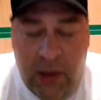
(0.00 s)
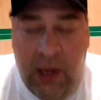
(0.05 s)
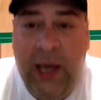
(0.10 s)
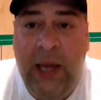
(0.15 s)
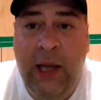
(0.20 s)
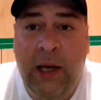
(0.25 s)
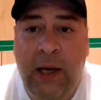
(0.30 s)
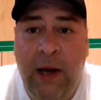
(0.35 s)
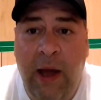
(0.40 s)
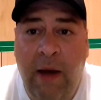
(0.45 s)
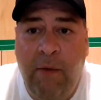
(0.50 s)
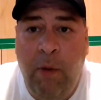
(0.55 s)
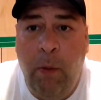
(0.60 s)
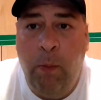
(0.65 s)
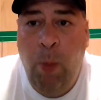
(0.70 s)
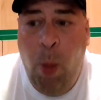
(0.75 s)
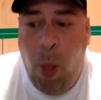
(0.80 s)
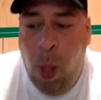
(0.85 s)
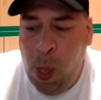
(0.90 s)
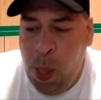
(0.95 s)
the heat
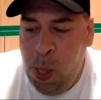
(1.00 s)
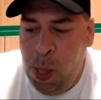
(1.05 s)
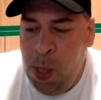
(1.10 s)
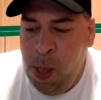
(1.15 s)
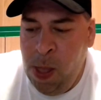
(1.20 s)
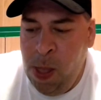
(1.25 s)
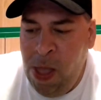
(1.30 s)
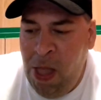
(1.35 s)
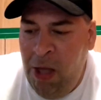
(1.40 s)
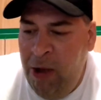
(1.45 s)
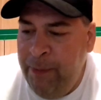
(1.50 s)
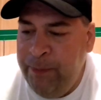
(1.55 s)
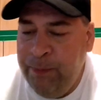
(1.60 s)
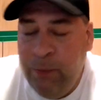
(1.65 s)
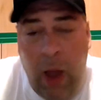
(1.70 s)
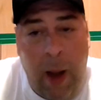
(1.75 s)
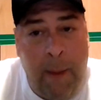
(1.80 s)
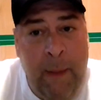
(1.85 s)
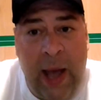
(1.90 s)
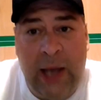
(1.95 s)
level,
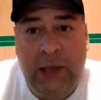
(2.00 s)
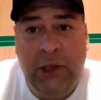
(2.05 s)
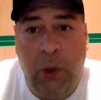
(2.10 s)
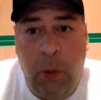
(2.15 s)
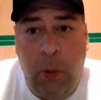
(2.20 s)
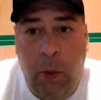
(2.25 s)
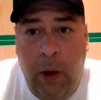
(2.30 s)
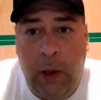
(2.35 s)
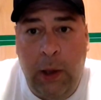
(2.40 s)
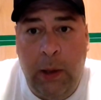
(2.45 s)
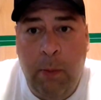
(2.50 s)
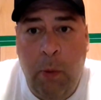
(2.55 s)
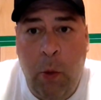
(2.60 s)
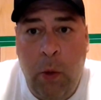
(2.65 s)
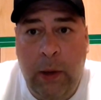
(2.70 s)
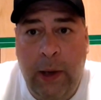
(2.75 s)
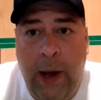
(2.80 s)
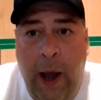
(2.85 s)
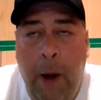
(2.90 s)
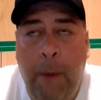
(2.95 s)
I'm actually wanting
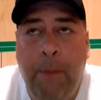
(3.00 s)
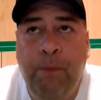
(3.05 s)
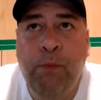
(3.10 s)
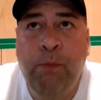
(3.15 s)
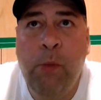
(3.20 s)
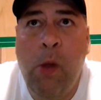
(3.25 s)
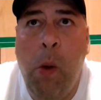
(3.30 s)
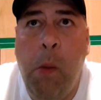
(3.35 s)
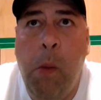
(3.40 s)
more now.